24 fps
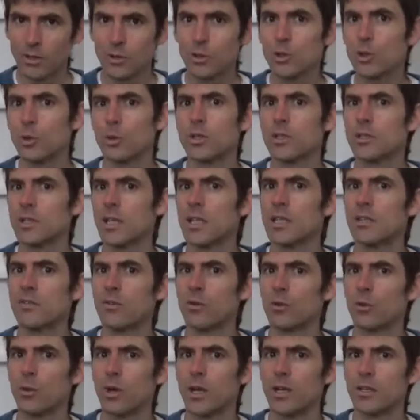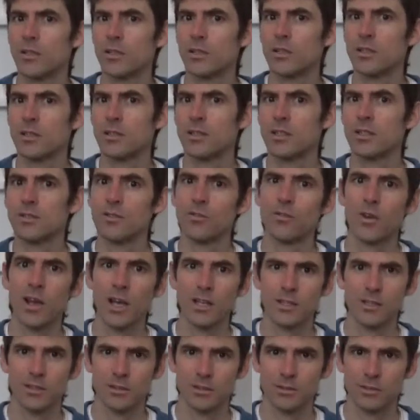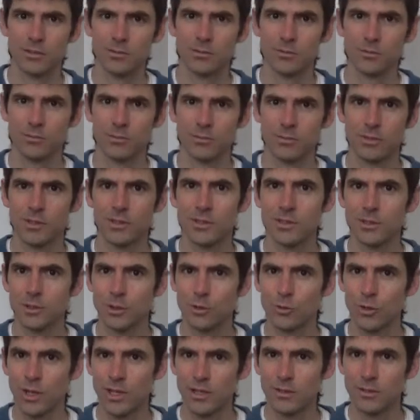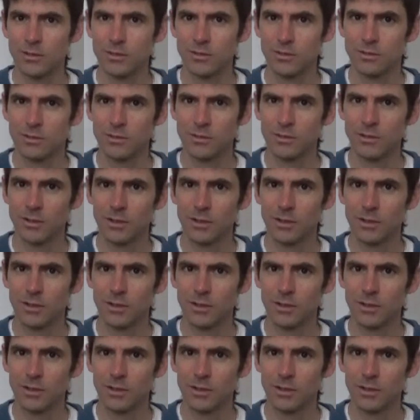to a state of awareness that is vaster, that is greater,